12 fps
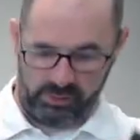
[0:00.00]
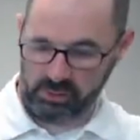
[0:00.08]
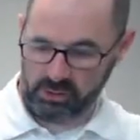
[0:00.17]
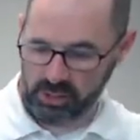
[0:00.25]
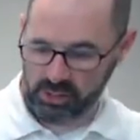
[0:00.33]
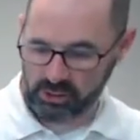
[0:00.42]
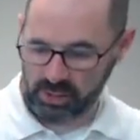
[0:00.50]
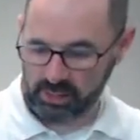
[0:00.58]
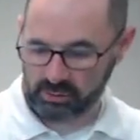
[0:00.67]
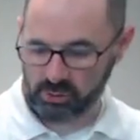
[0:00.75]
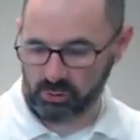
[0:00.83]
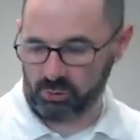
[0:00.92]
change
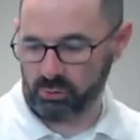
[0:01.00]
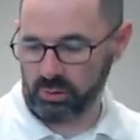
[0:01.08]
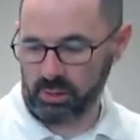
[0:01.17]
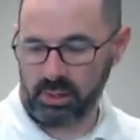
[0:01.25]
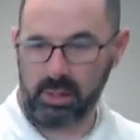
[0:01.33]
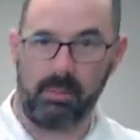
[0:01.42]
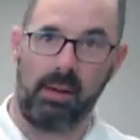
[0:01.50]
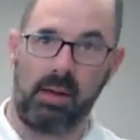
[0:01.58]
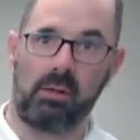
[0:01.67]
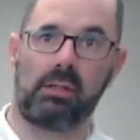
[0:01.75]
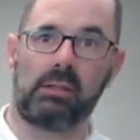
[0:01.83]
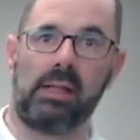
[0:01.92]
that to
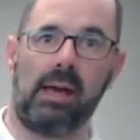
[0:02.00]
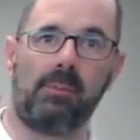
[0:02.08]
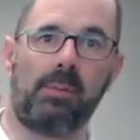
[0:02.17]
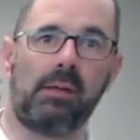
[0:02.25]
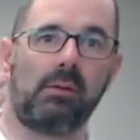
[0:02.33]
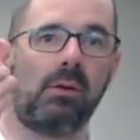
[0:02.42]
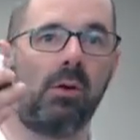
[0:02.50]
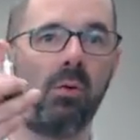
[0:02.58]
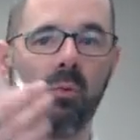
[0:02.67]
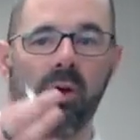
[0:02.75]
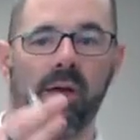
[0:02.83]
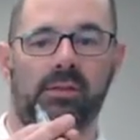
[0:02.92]
metal clamp-in
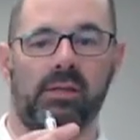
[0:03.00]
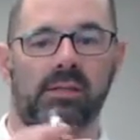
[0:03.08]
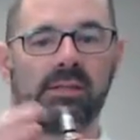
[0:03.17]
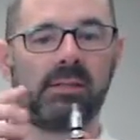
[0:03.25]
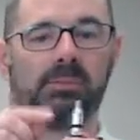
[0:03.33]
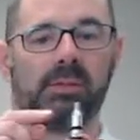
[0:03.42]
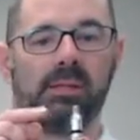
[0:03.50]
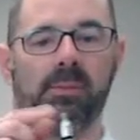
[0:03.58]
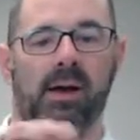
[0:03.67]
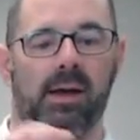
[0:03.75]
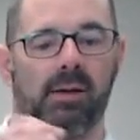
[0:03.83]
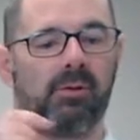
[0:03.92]
with simply
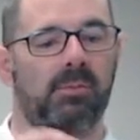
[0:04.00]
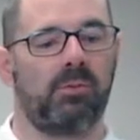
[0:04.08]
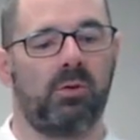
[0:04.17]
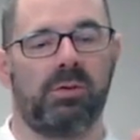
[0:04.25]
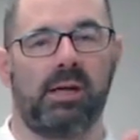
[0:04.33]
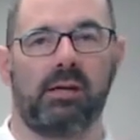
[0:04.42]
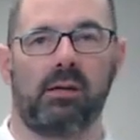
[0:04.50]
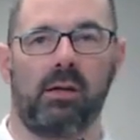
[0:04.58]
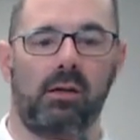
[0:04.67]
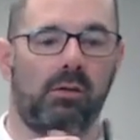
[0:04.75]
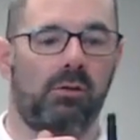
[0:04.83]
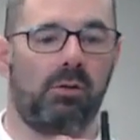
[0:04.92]
by removing
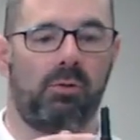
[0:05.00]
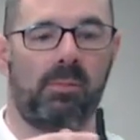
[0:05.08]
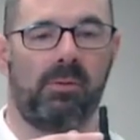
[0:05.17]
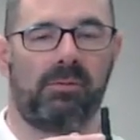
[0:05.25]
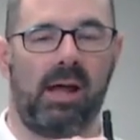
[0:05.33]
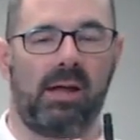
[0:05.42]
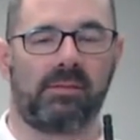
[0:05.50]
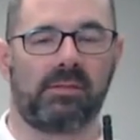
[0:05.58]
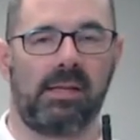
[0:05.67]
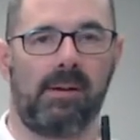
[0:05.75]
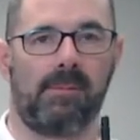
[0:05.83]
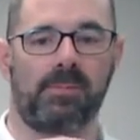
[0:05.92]
the rubber valve
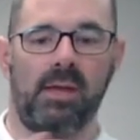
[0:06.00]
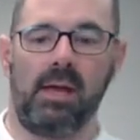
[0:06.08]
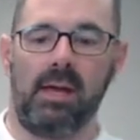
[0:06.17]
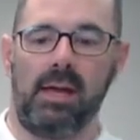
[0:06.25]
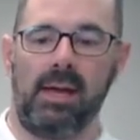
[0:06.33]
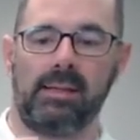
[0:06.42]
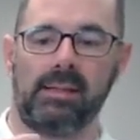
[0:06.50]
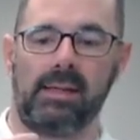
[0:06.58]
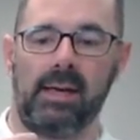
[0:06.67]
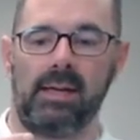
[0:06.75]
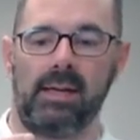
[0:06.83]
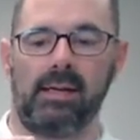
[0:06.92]
stem and
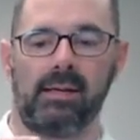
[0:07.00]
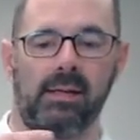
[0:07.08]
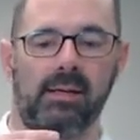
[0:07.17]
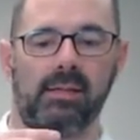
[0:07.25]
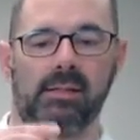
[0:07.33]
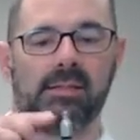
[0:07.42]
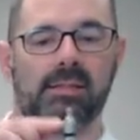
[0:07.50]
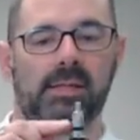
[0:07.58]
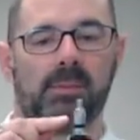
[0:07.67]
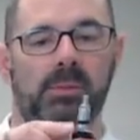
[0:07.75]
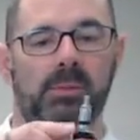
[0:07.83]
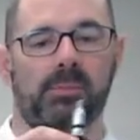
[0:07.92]
getting the
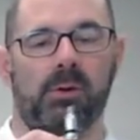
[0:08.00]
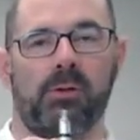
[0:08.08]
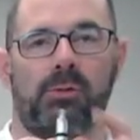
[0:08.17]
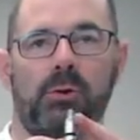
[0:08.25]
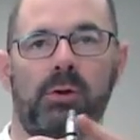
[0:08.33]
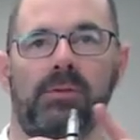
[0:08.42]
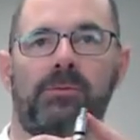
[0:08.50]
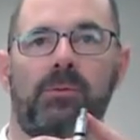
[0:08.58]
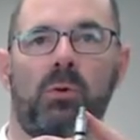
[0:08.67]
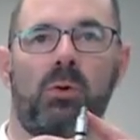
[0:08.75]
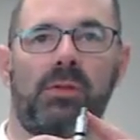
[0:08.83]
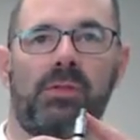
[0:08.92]
separate part
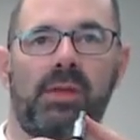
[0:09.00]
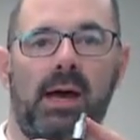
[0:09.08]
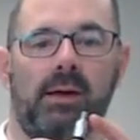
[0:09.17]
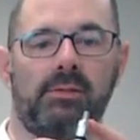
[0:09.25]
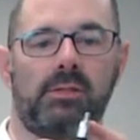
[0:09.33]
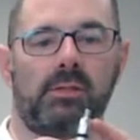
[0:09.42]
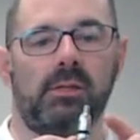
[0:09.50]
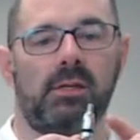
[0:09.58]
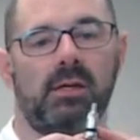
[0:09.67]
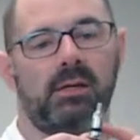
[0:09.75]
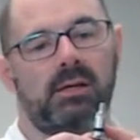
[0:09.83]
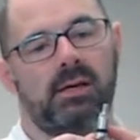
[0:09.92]

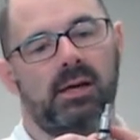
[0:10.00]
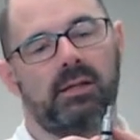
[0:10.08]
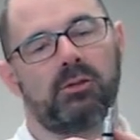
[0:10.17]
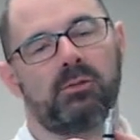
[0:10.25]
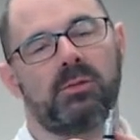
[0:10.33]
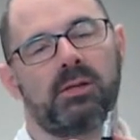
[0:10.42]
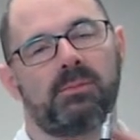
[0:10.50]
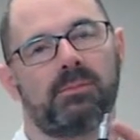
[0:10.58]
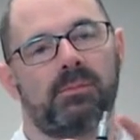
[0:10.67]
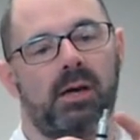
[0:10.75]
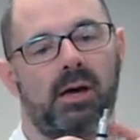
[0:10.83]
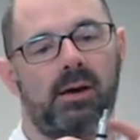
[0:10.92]
34,000
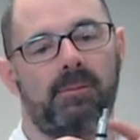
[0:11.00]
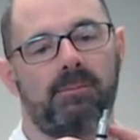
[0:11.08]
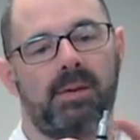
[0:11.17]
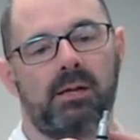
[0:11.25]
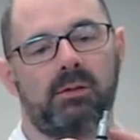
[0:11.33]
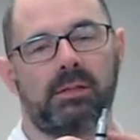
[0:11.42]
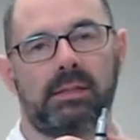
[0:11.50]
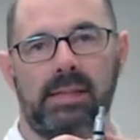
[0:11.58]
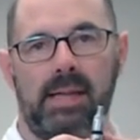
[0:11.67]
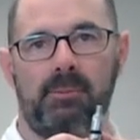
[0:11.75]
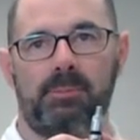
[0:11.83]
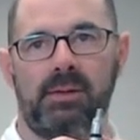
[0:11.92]
aluminum metal
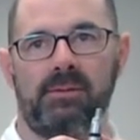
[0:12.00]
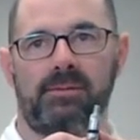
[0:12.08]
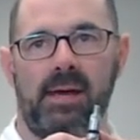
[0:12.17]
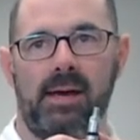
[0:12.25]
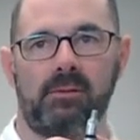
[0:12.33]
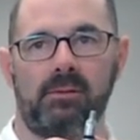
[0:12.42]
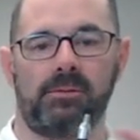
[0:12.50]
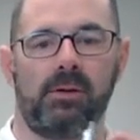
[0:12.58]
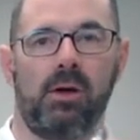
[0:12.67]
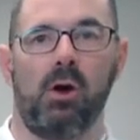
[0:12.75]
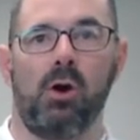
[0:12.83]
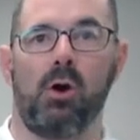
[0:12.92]
clamp-in valve,
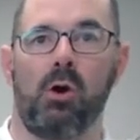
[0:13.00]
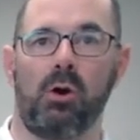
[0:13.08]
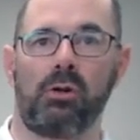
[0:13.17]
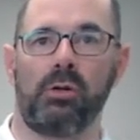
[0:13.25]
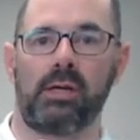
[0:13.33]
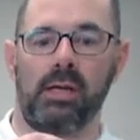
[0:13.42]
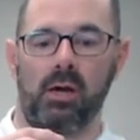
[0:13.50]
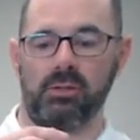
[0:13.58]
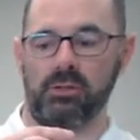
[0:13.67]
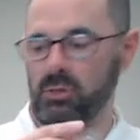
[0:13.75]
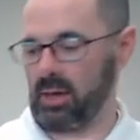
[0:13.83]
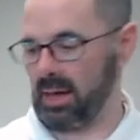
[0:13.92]
or you can
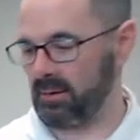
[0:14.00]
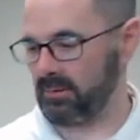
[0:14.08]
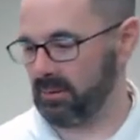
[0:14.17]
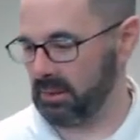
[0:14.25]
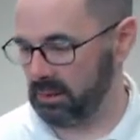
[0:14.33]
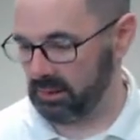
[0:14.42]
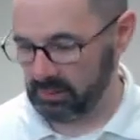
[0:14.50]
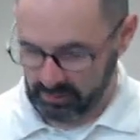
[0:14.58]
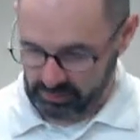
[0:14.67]
also have the